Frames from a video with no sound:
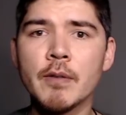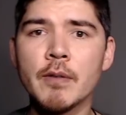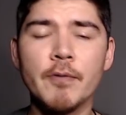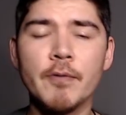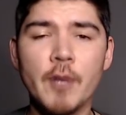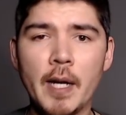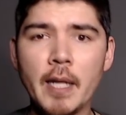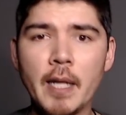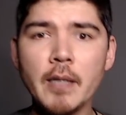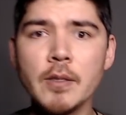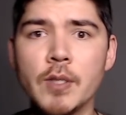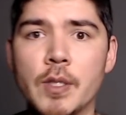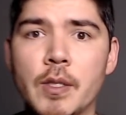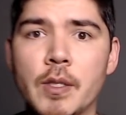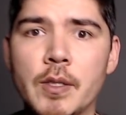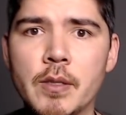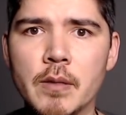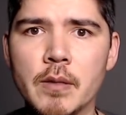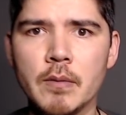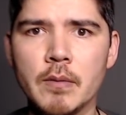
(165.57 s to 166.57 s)
for
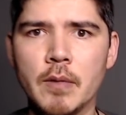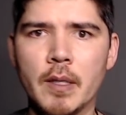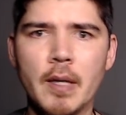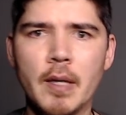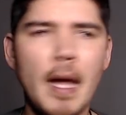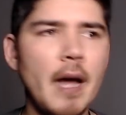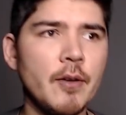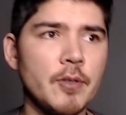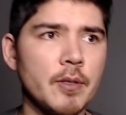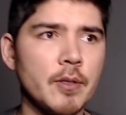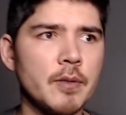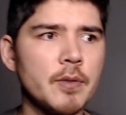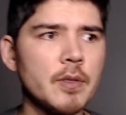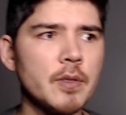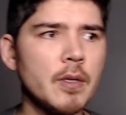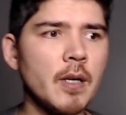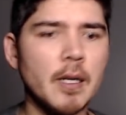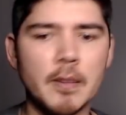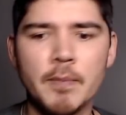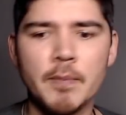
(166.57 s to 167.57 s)
answers. Like, how do you
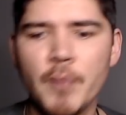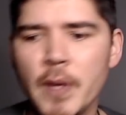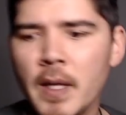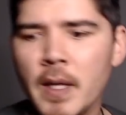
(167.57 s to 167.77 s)
start?